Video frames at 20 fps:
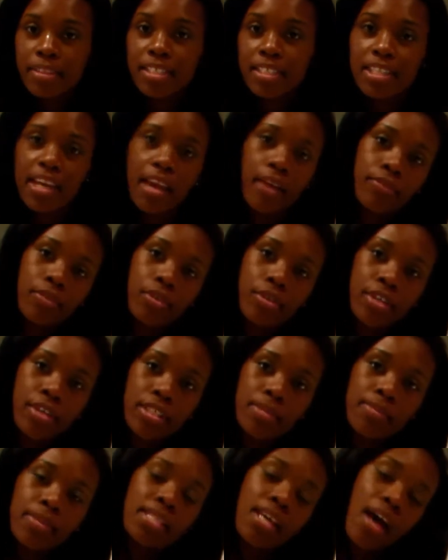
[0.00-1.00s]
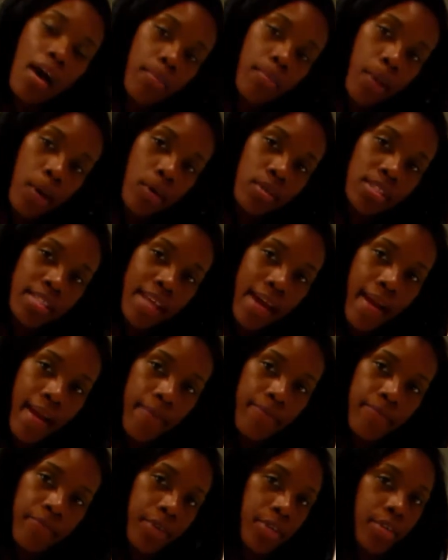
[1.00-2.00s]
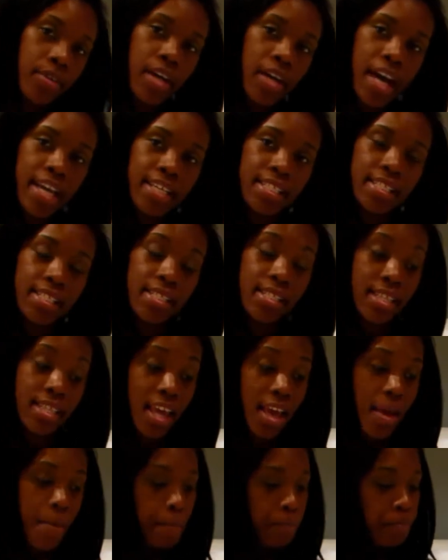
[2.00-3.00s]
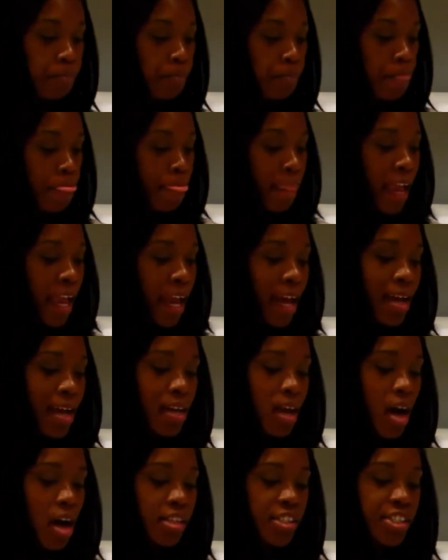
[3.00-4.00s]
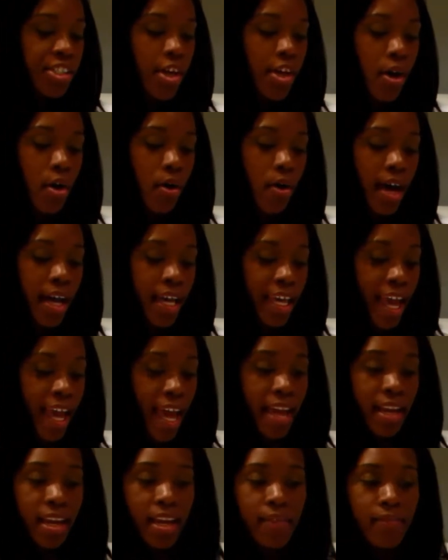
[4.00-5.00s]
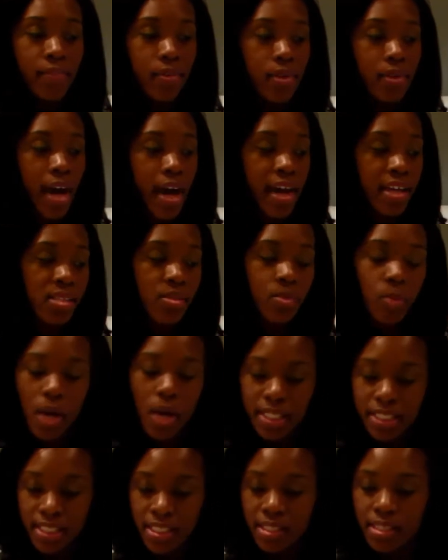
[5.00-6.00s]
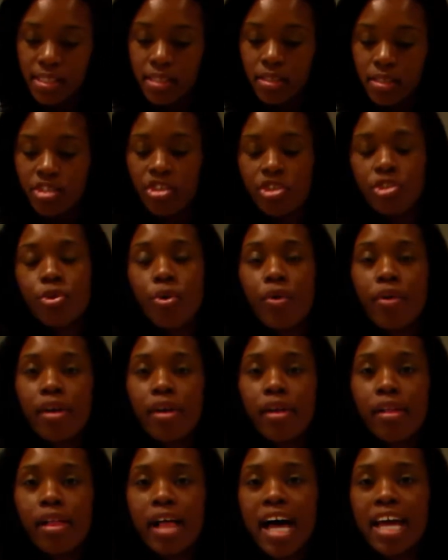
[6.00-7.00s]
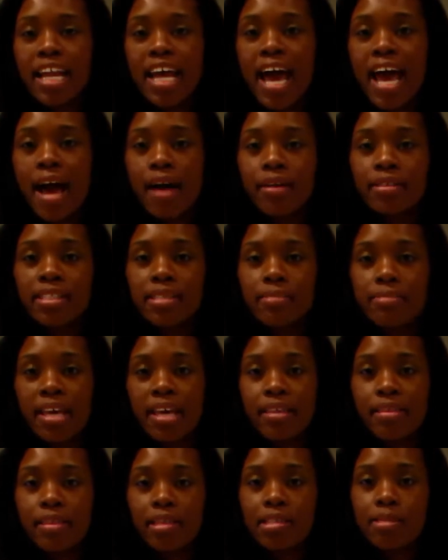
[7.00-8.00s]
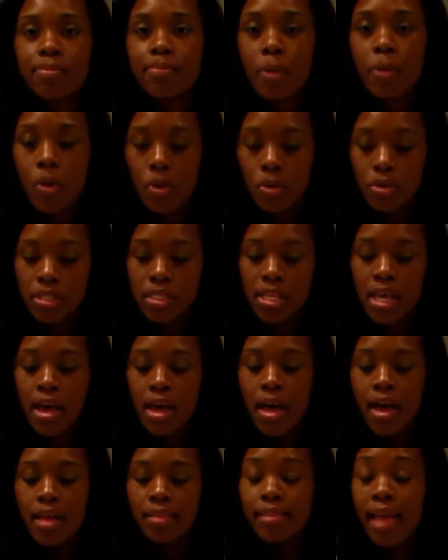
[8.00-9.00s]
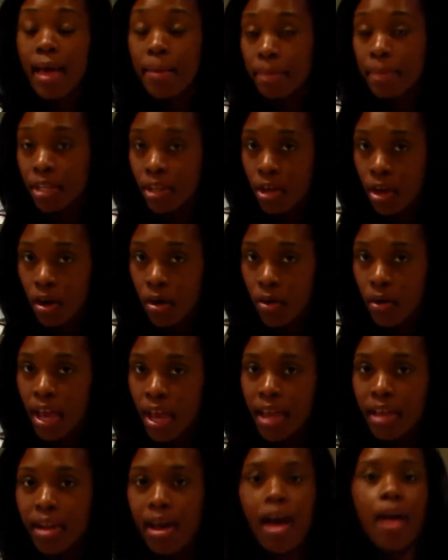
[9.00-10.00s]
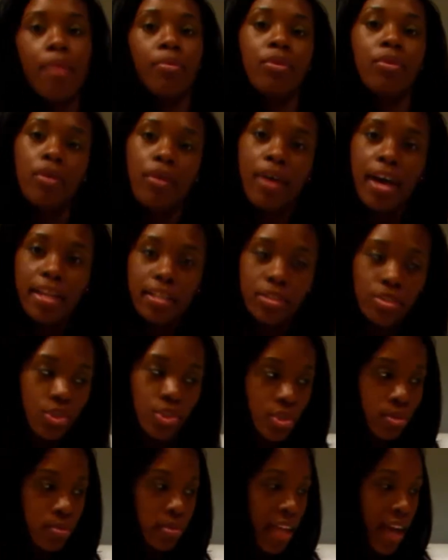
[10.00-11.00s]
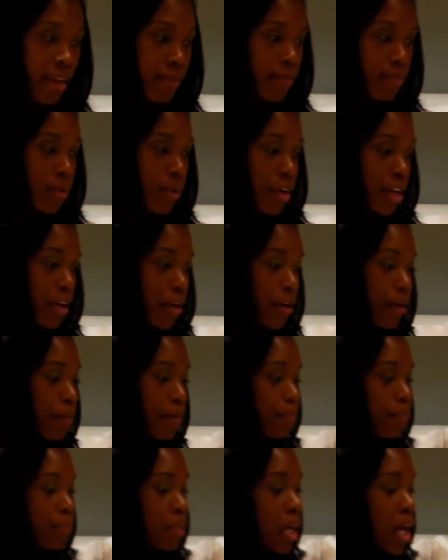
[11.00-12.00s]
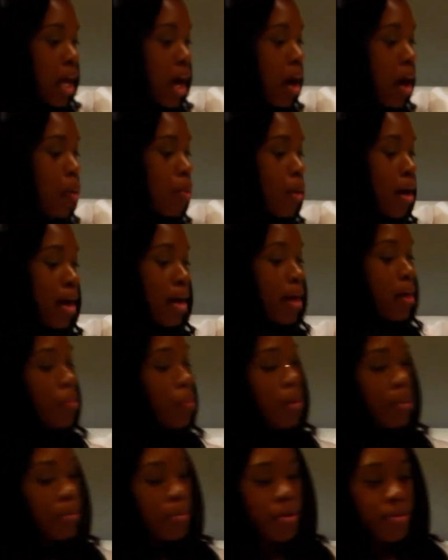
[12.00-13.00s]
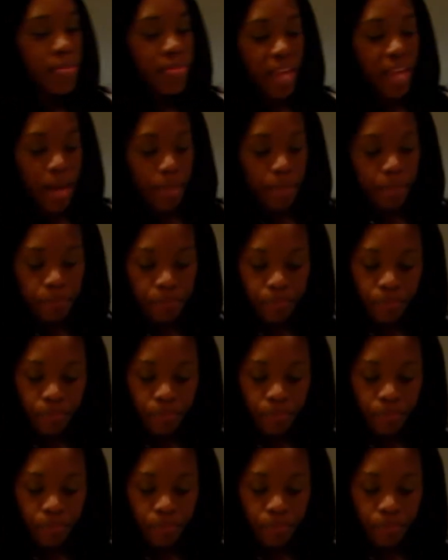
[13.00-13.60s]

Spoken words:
The day after Christmas, I'll post that up for you guys to see. And also, again, if you guys want to see the tutorial on how to make these bowls, let me know, and I will go ahead and shoot that for you. Oh, one more thing.